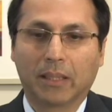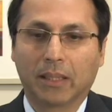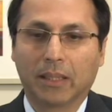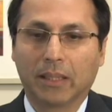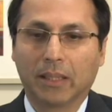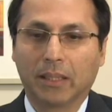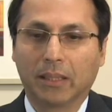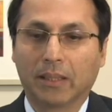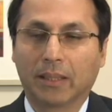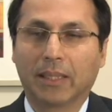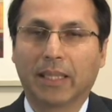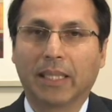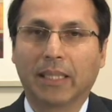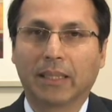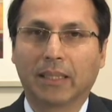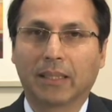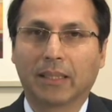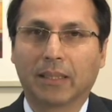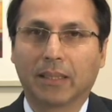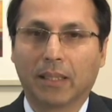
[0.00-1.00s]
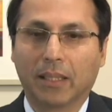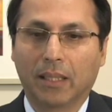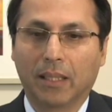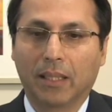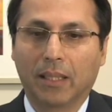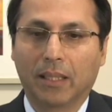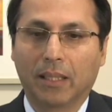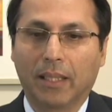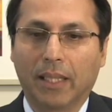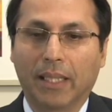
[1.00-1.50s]
and states
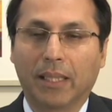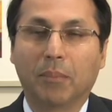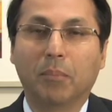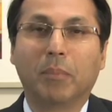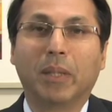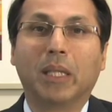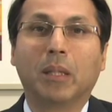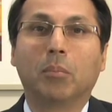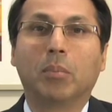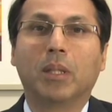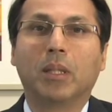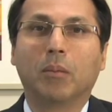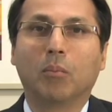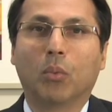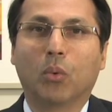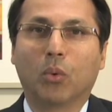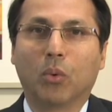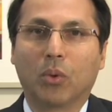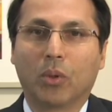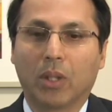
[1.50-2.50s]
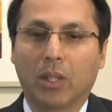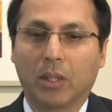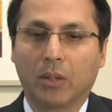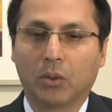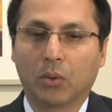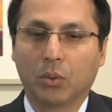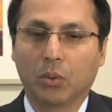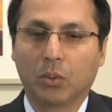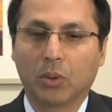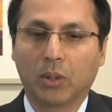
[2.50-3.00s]
that may be more
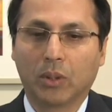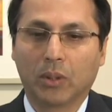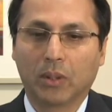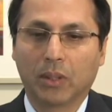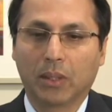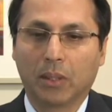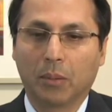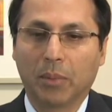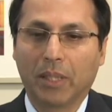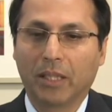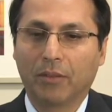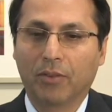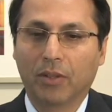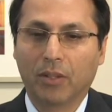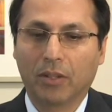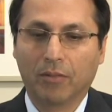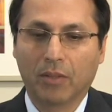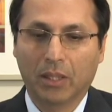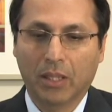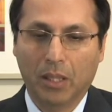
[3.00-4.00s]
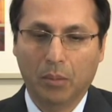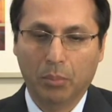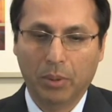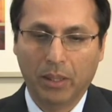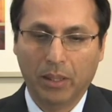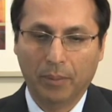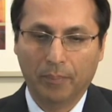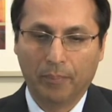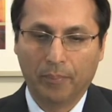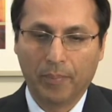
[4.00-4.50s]
towards the benefit of the company.